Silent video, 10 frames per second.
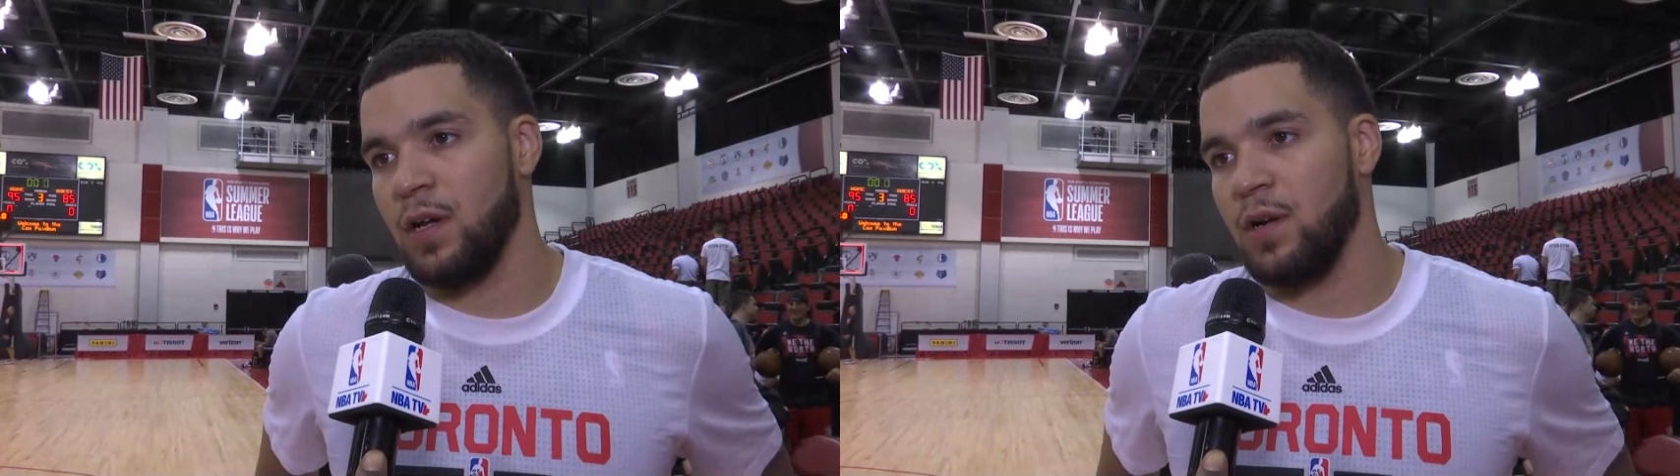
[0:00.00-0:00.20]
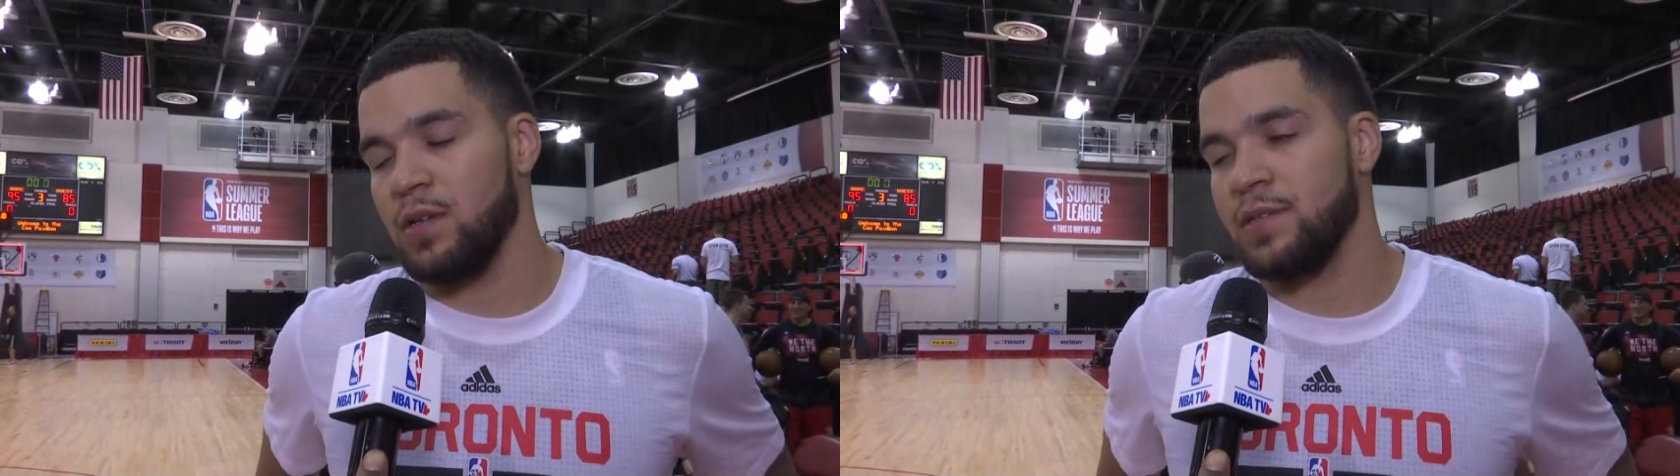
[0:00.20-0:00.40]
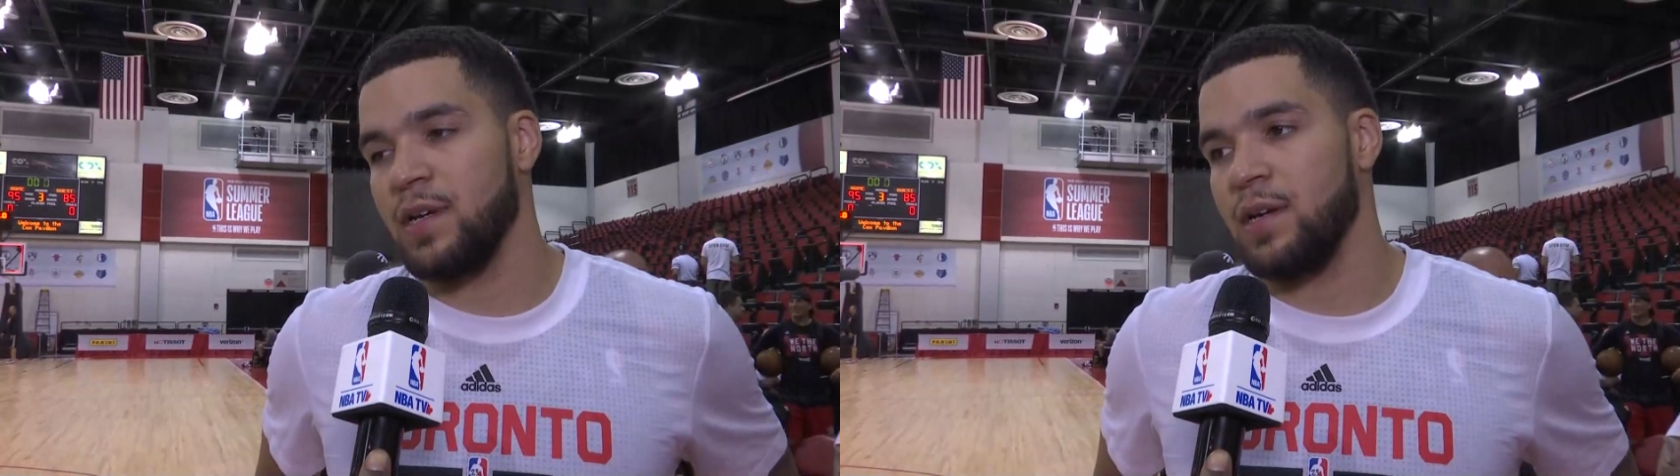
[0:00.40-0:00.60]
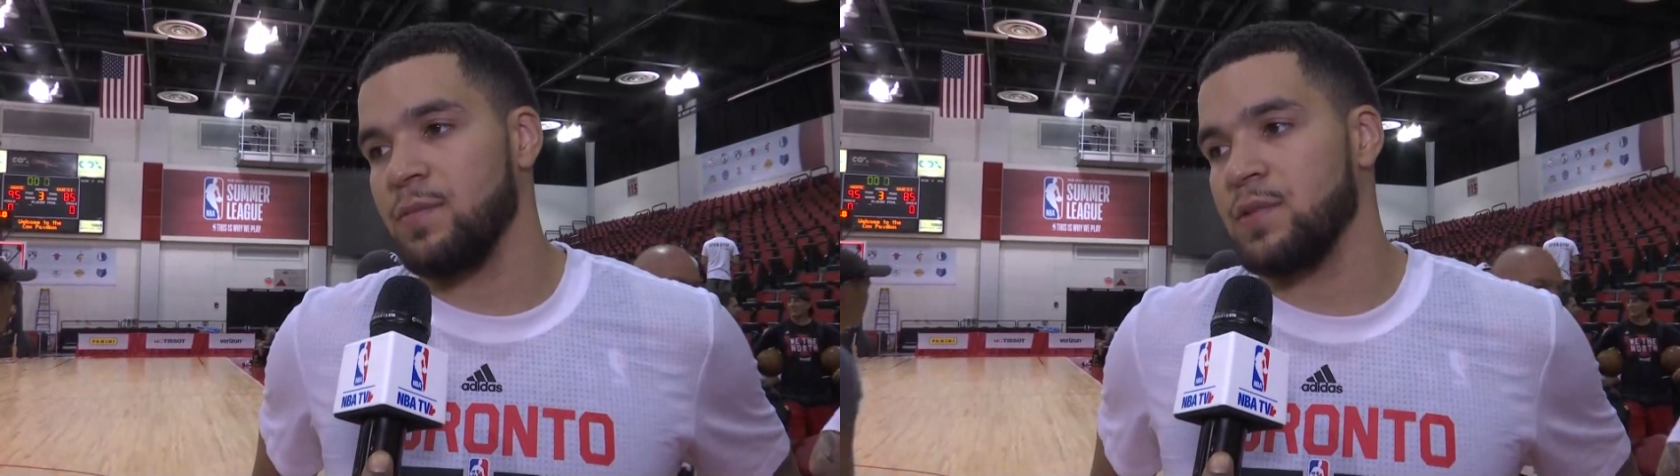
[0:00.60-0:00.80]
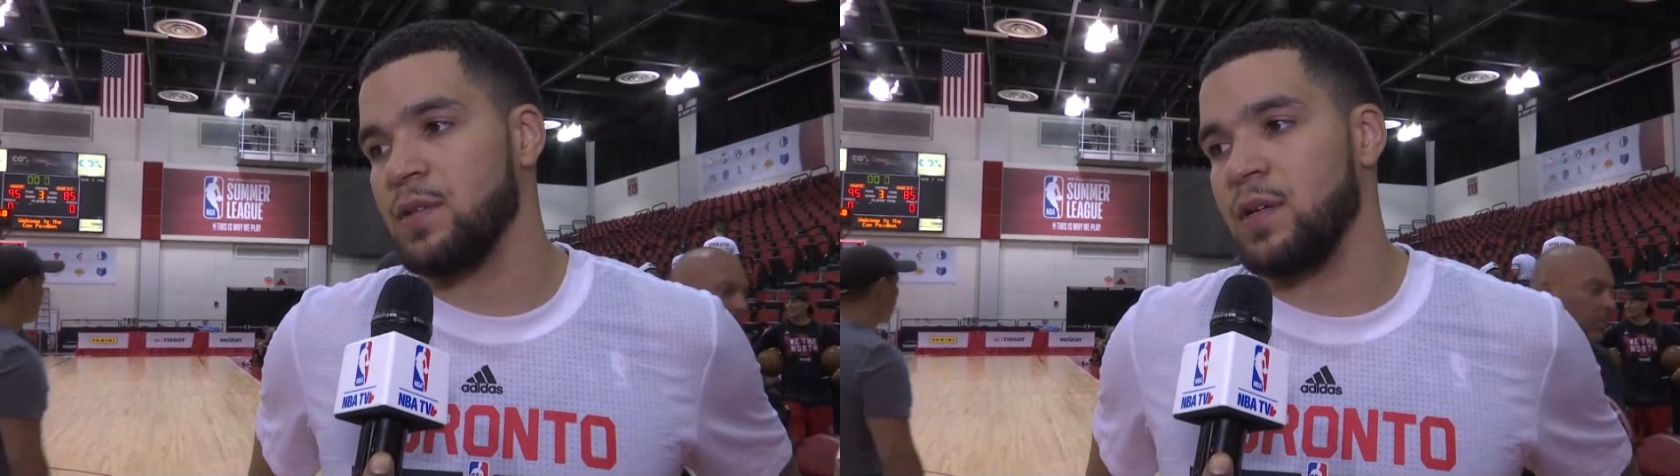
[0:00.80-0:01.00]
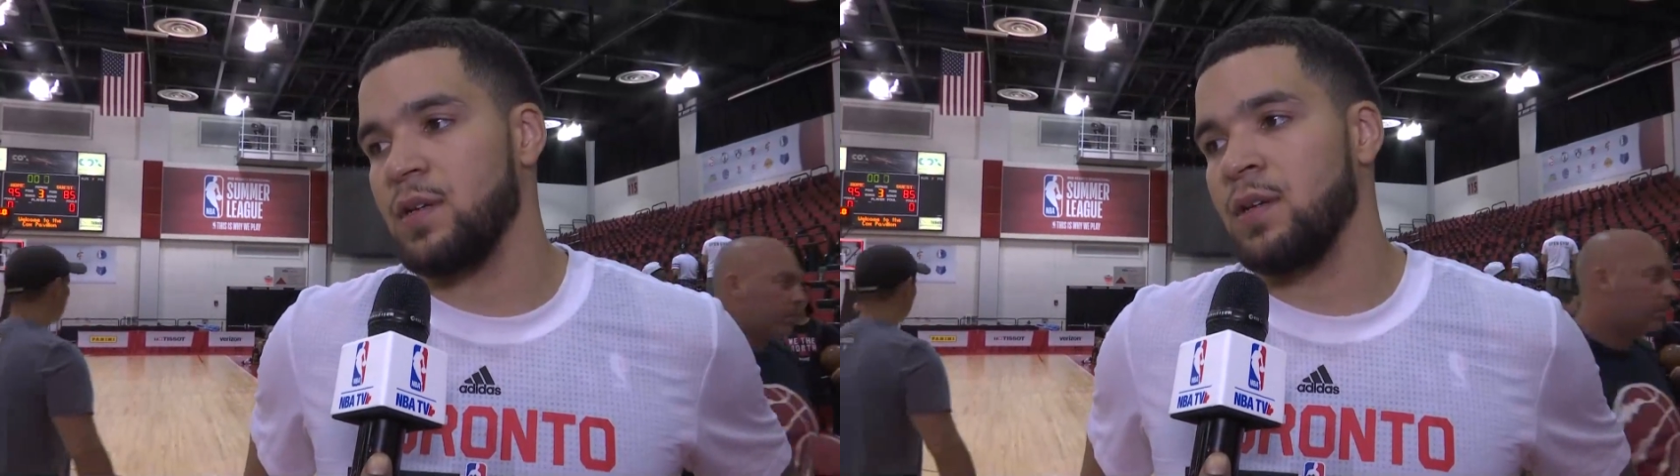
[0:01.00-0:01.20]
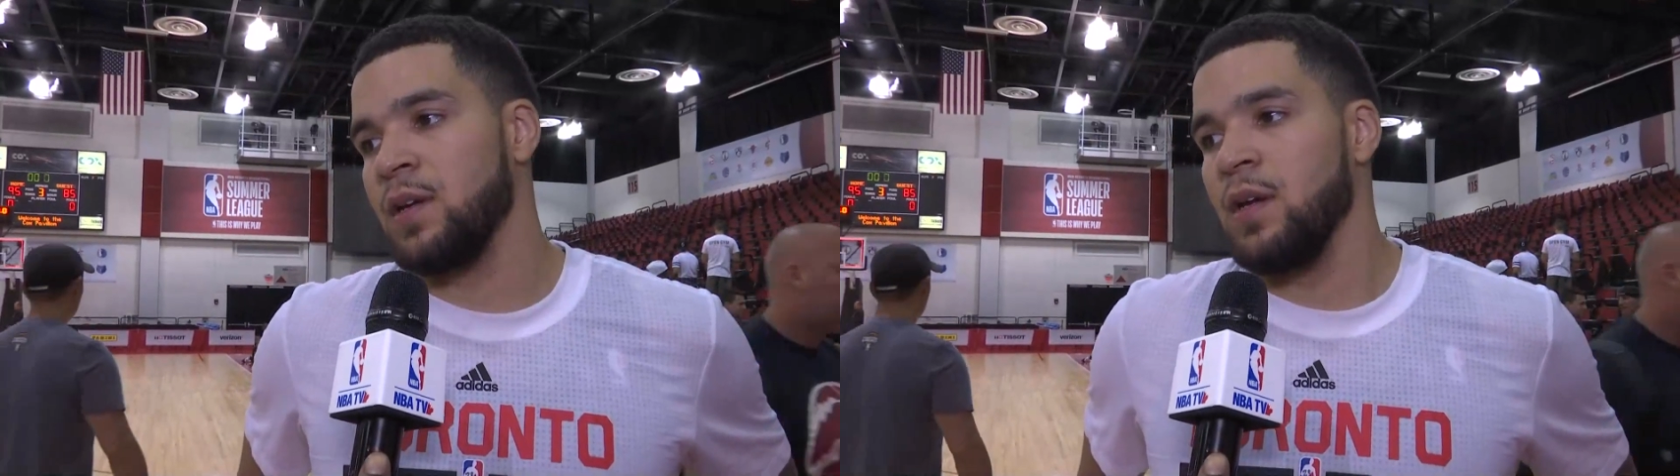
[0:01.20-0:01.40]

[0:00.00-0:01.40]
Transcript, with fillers: at all times and,